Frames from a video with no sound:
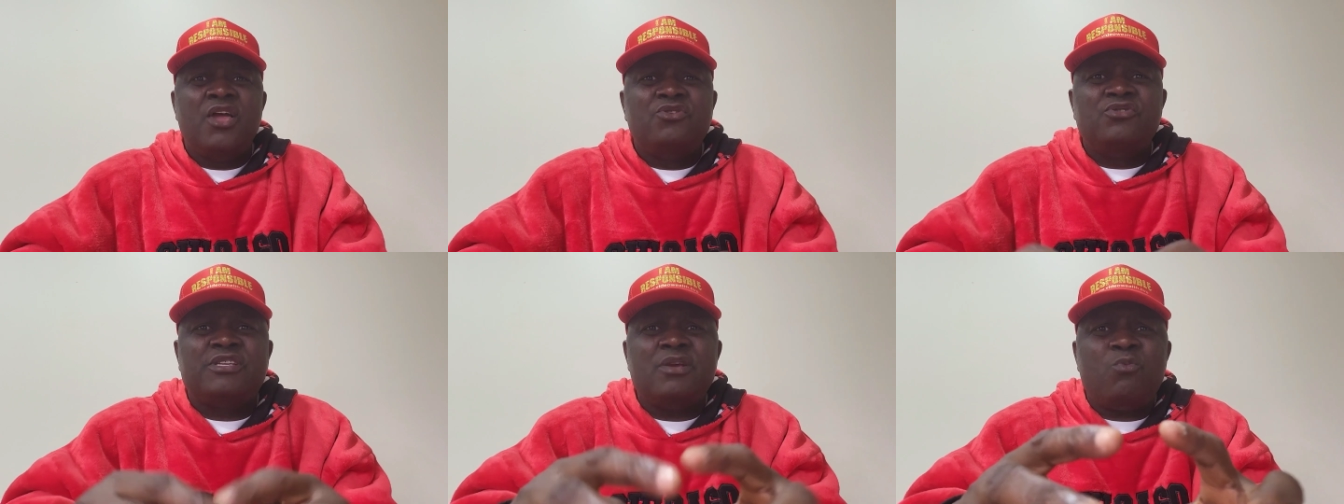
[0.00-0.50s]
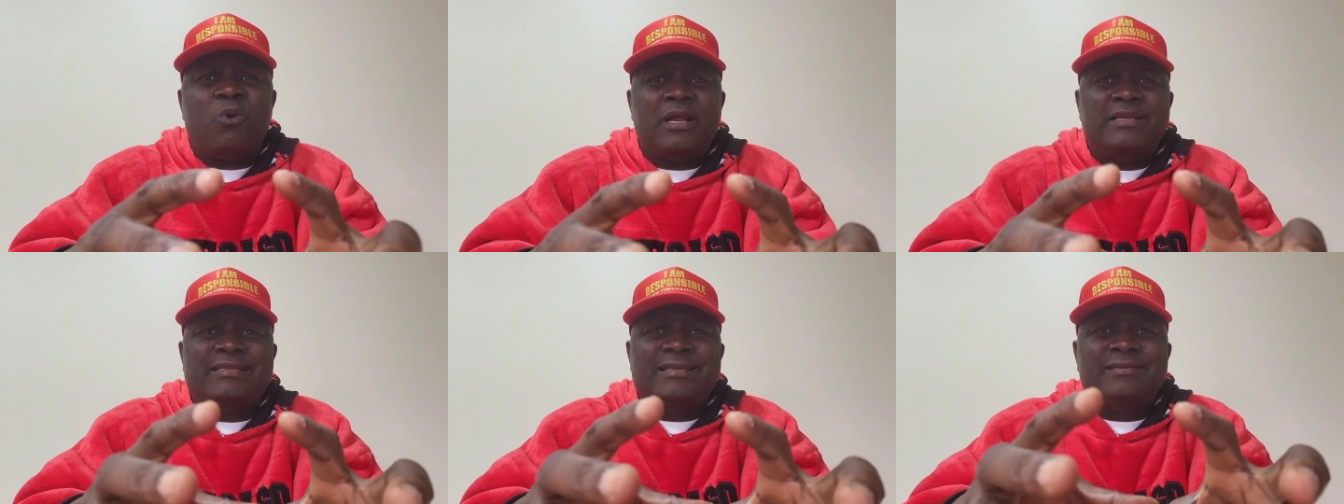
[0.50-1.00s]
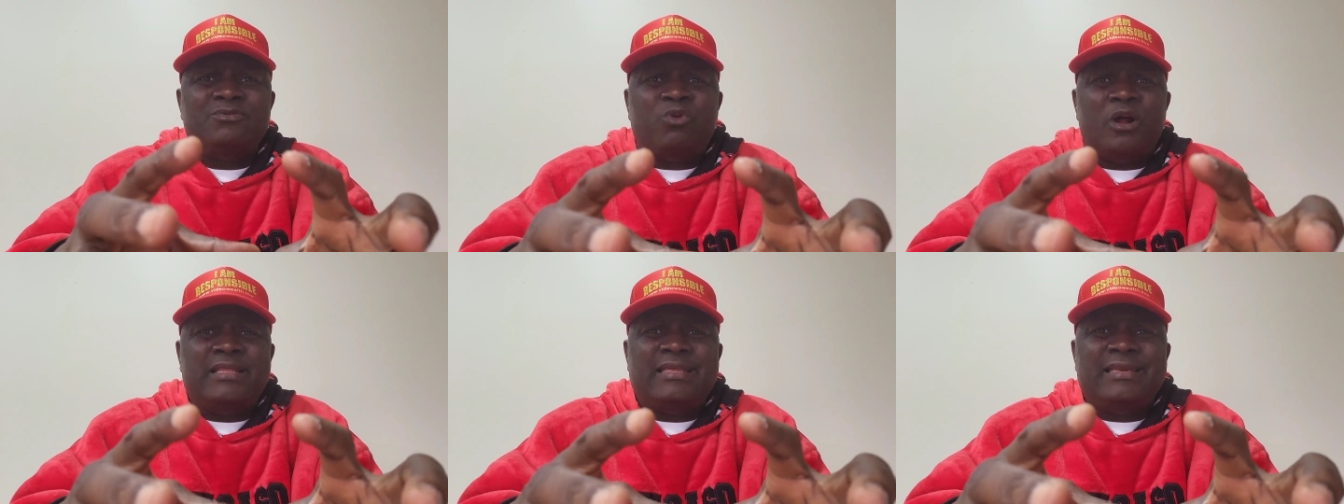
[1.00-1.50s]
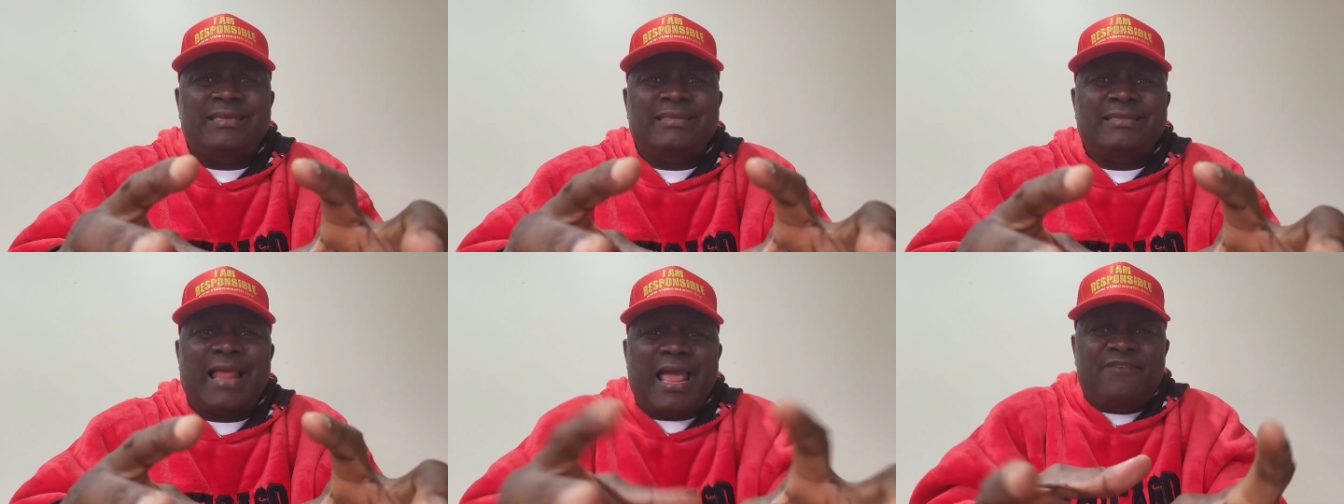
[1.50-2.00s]
You see what the what the
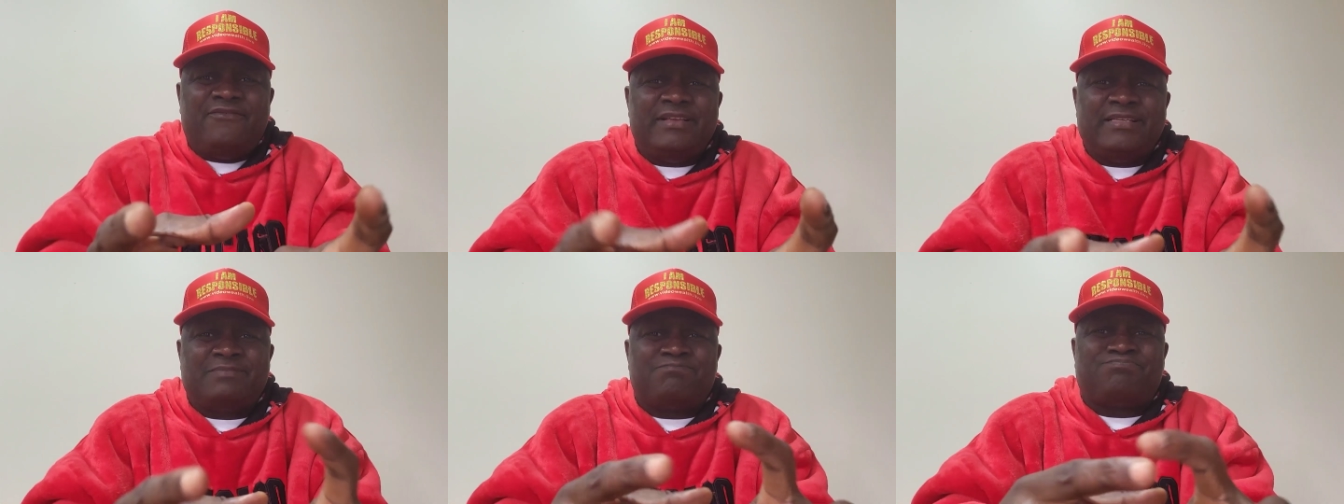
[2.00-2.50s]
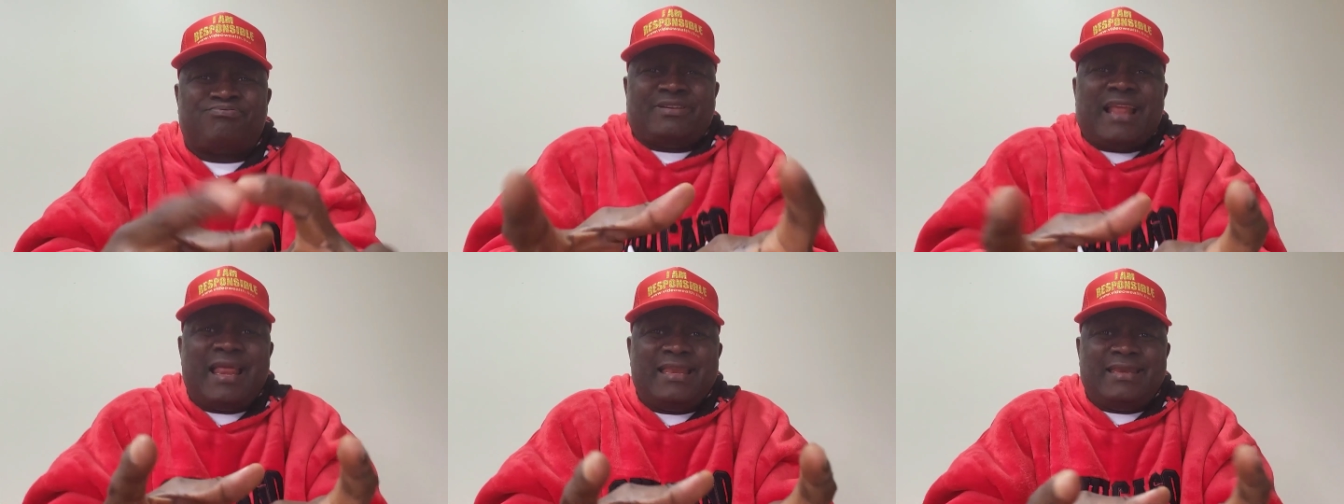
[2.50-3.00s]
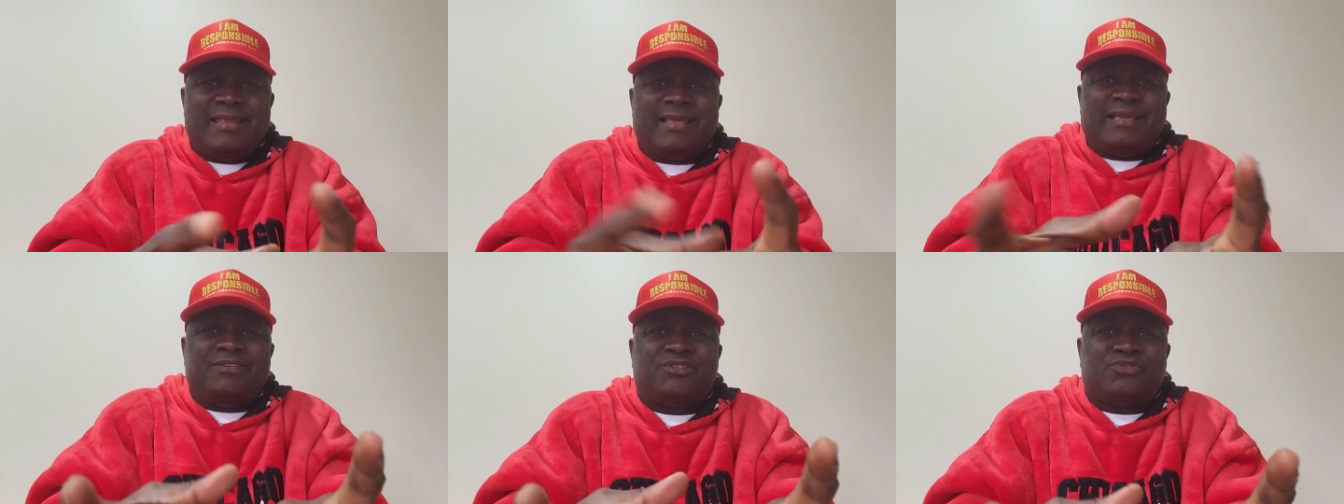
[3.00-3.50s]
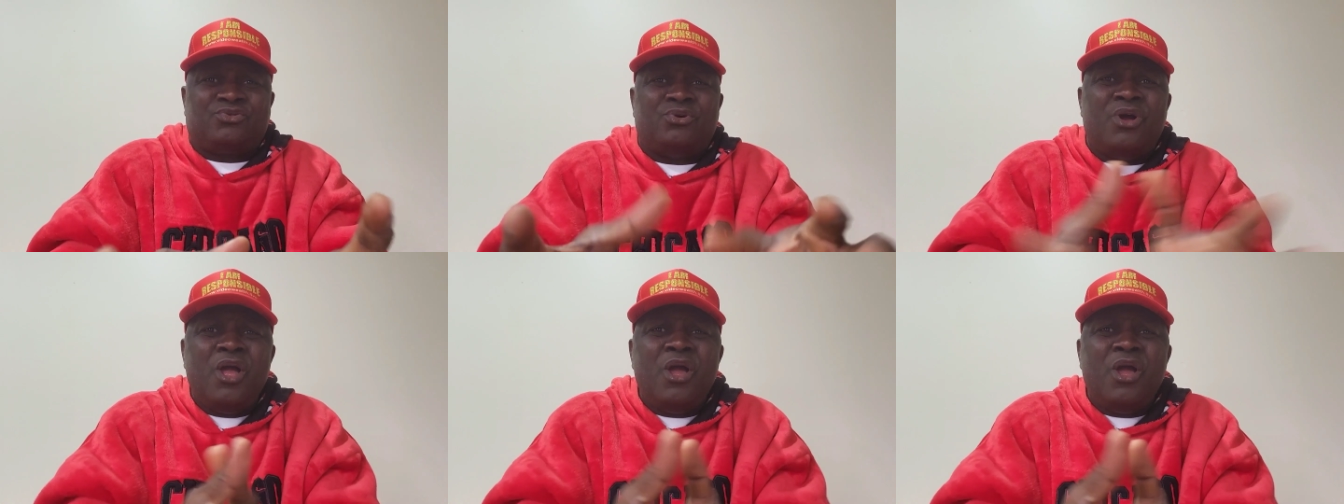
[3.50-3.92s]
life is planning against you,